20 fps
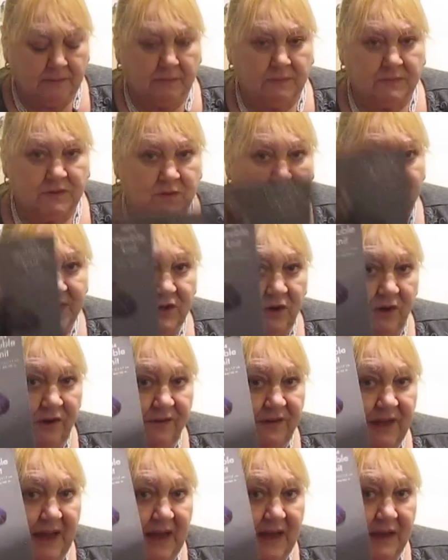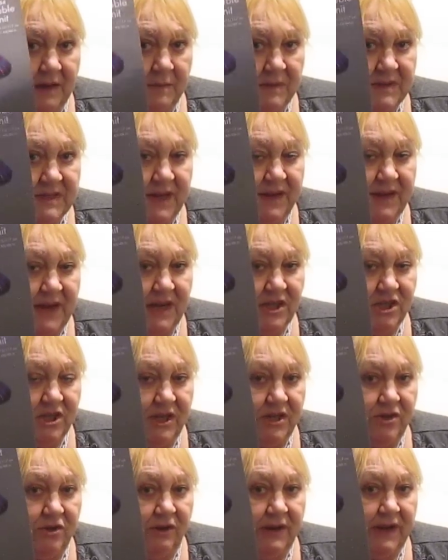So I'd done that, but I'd
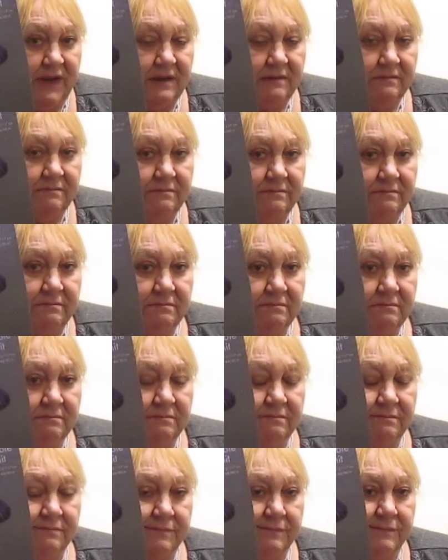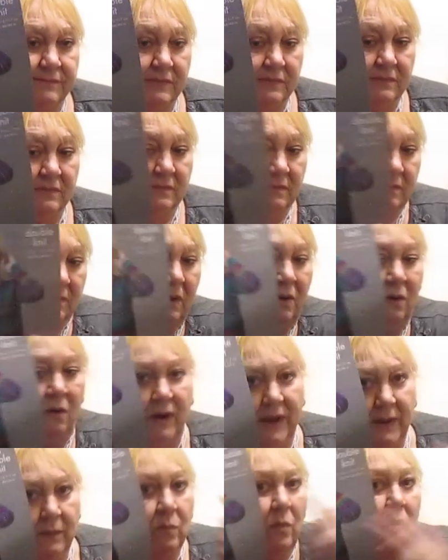actually done it
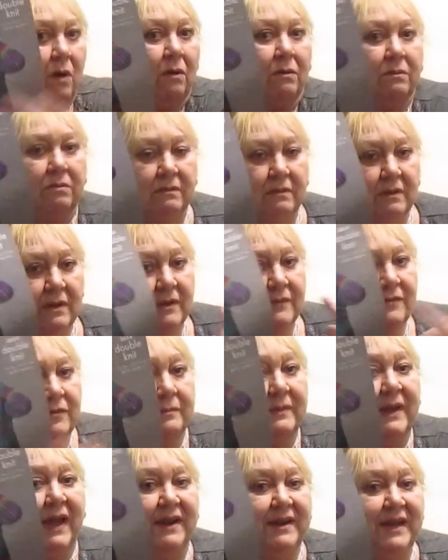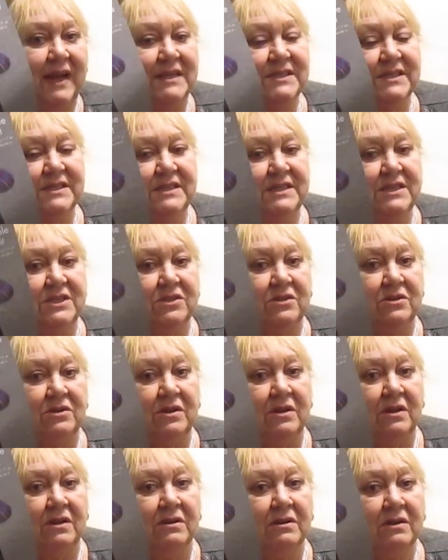all in one. For me, I'd cast it so
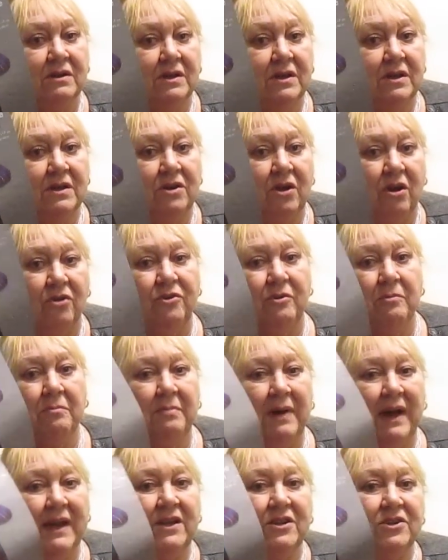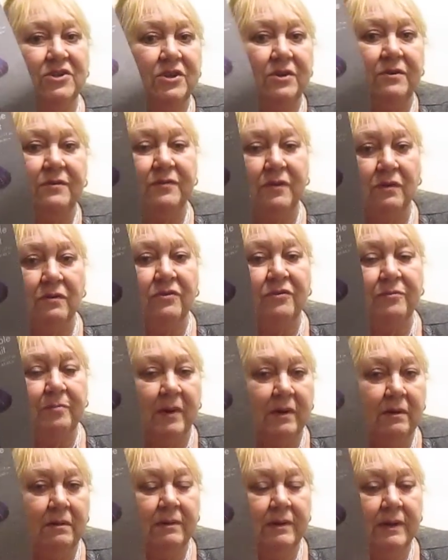long, not done back and two fronts,
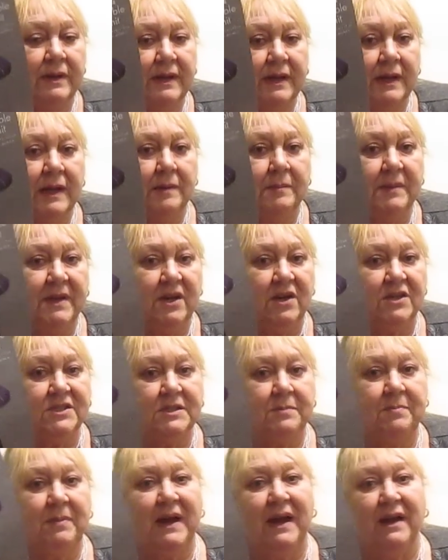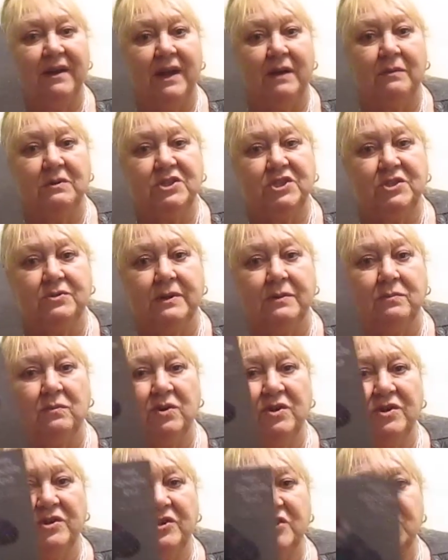but because the pattern I was
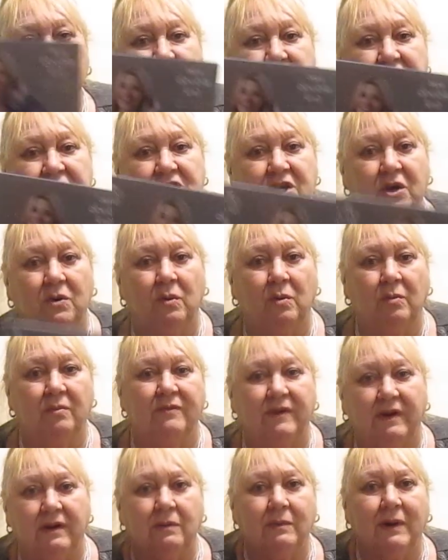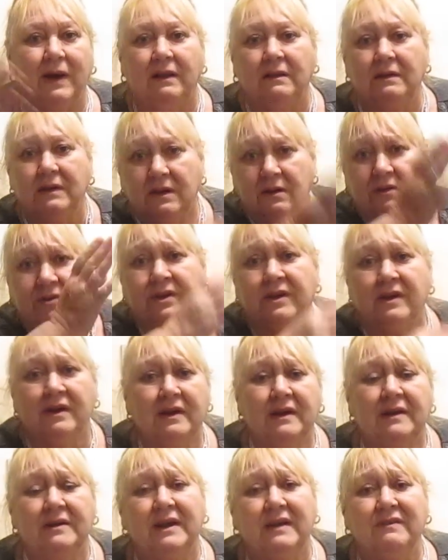doing doesn't sew up very well, you know,
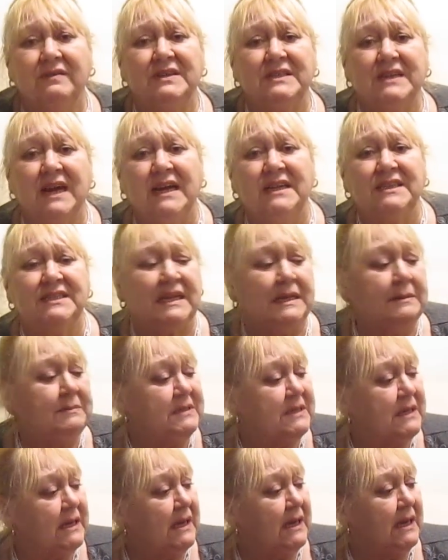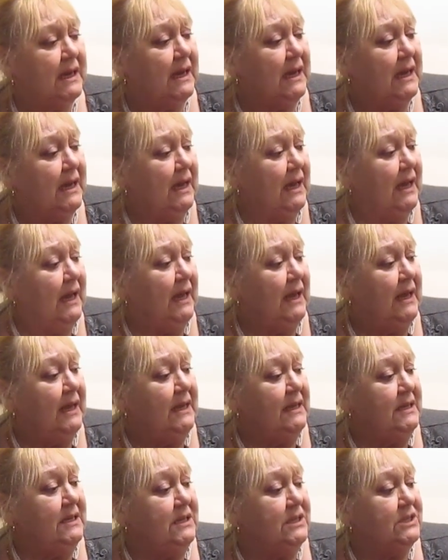down the side seams.
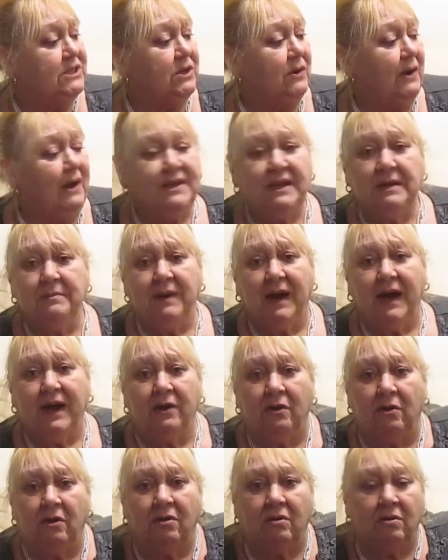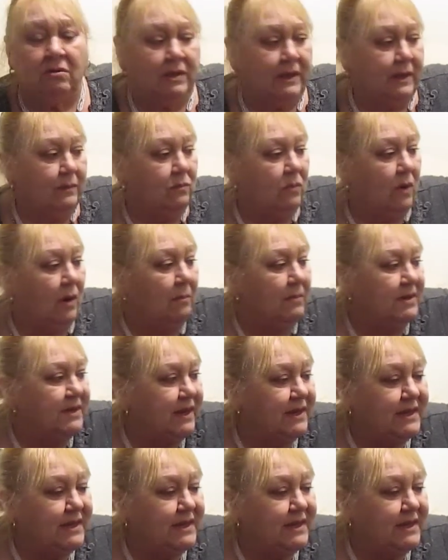So I did mine all in one, but I